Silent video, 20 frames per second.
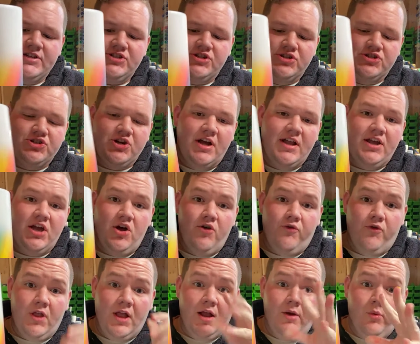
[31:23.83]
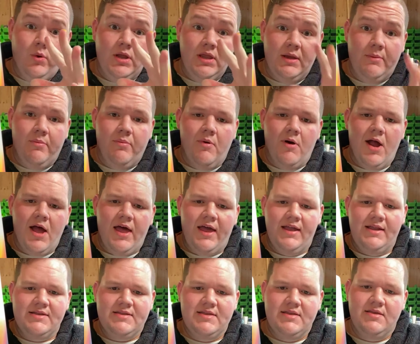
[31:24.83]
you're trying to go for like a really
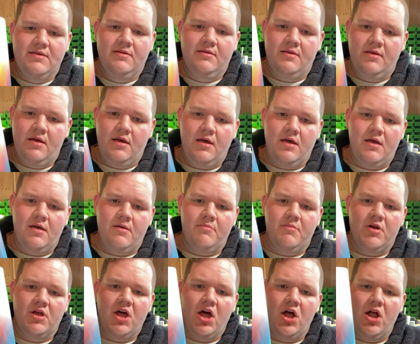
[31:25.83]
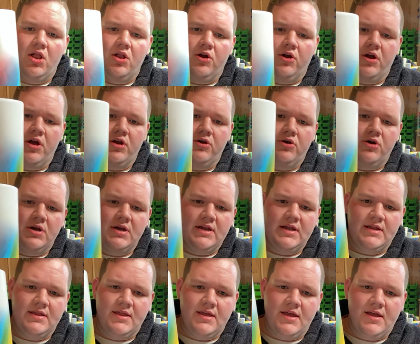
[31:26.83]
bright color
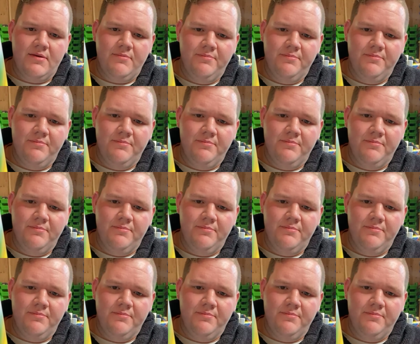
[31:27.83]
underneath it.